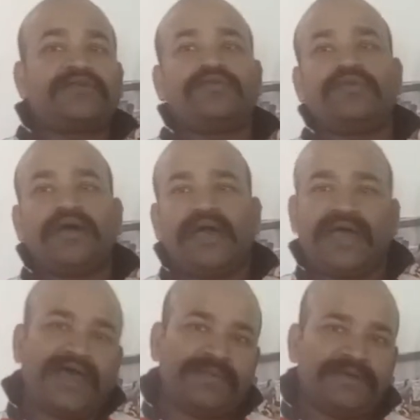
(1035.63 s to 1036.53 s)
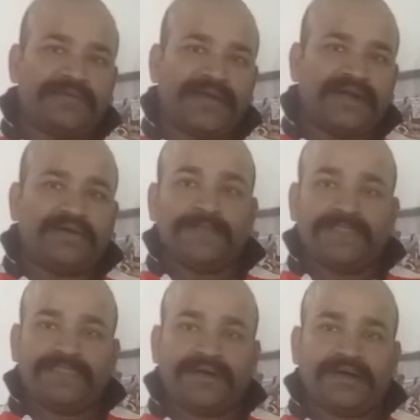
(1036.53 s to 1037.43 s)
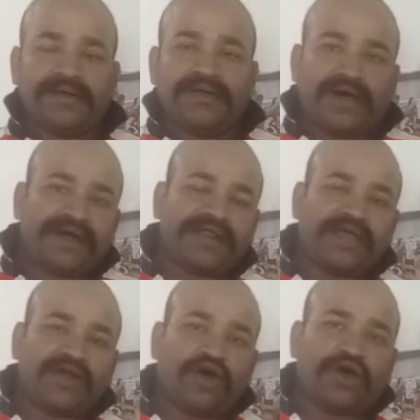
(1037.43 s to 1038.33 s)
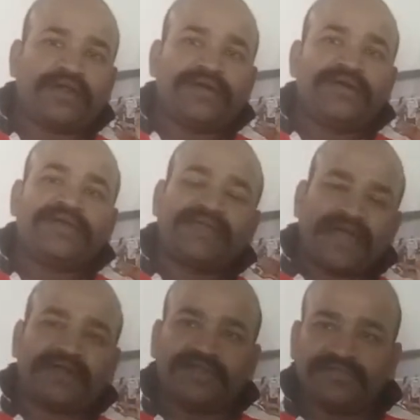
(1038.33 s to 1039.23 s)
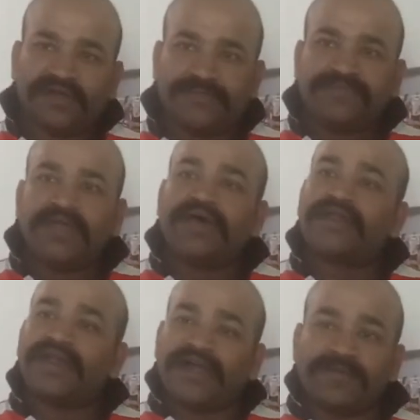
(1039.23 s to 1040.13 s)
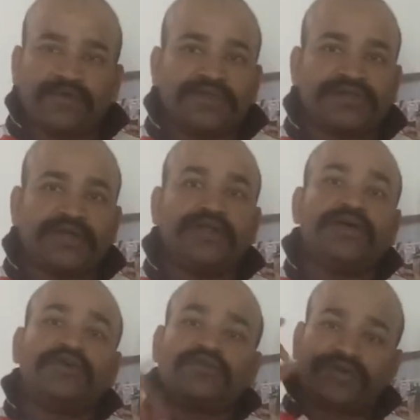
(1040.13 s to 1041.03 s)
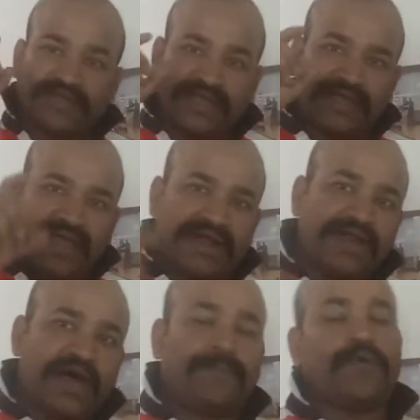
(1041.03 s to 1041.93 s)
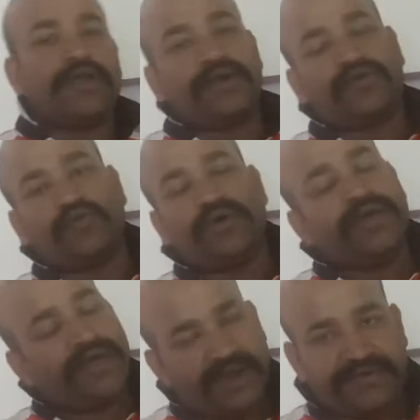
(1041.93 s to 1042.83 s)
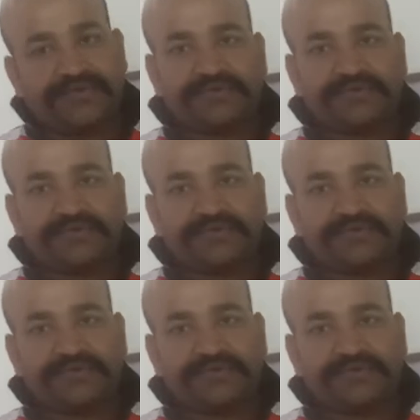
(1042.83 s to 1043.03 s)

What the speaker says: to help defend the attack or get in the ready position to take an opponent to hit.